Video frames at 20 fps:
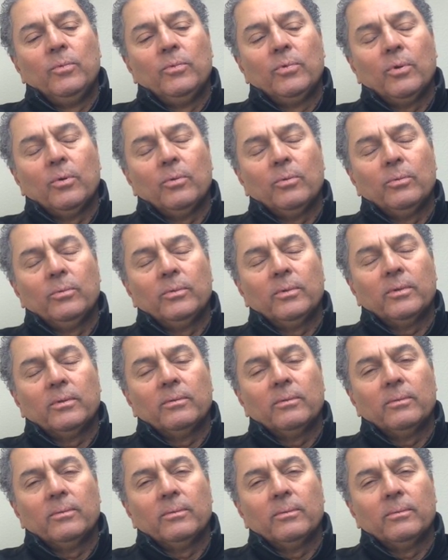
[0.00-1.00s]
don't
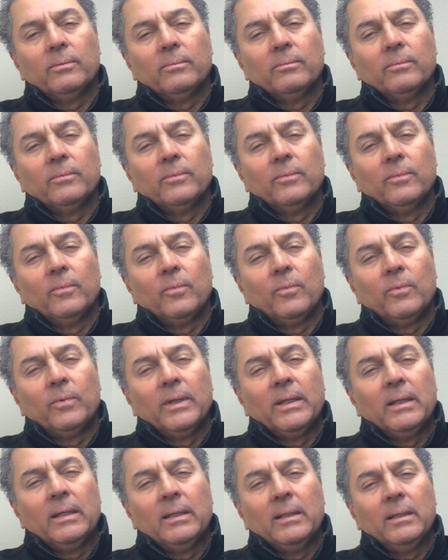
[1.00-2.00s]

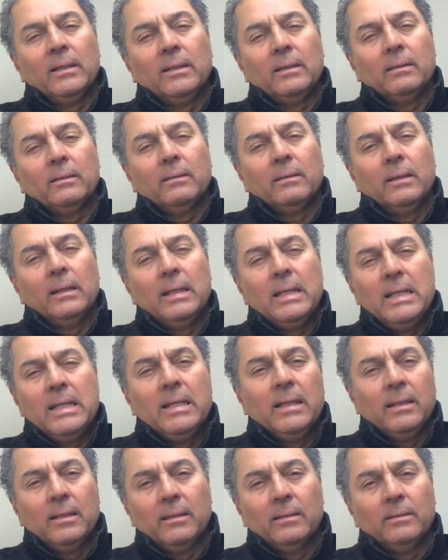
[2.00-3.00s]
really
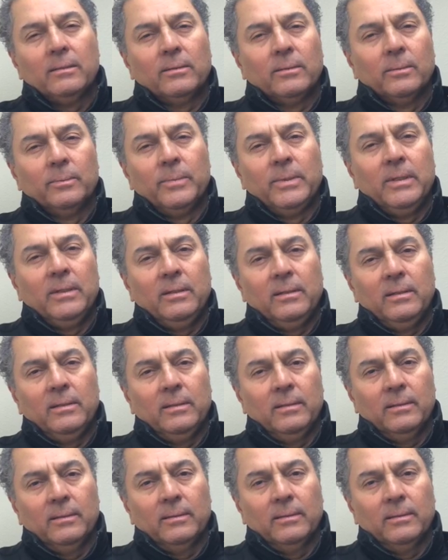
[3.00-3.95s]
need to be